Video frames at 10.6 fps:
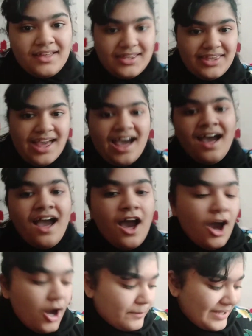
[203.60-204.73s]
yeah,
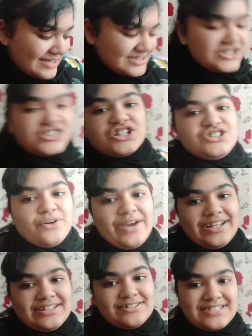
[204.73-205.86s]
hope you guys
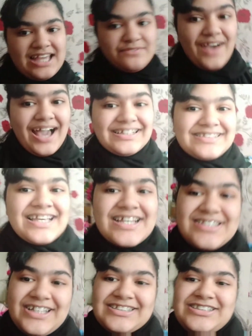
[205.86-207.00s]
enjoyed those 10 facts.
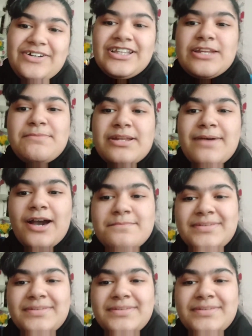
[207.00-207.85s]
So you got to know a little bit about